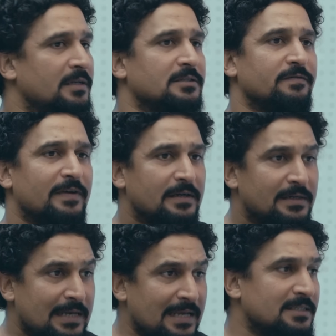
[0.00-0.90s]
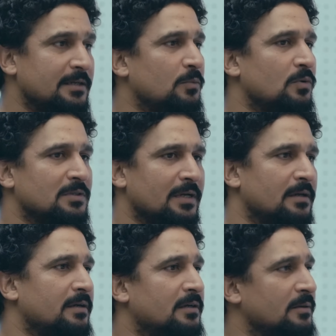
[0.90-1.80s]
It's a fantastic motorcycle
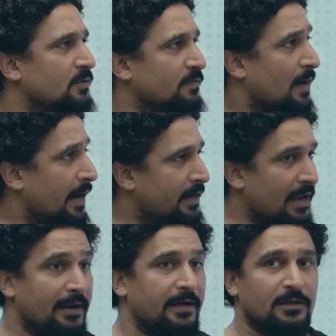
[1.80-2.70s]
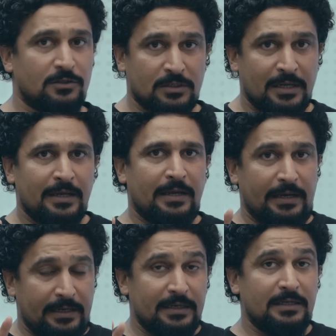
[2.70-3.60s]
in terms of ride, and it
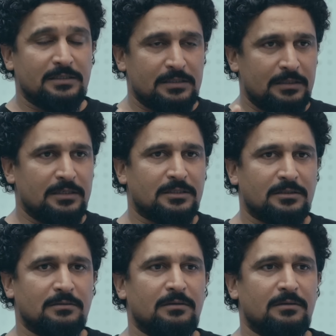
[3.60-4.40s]
is this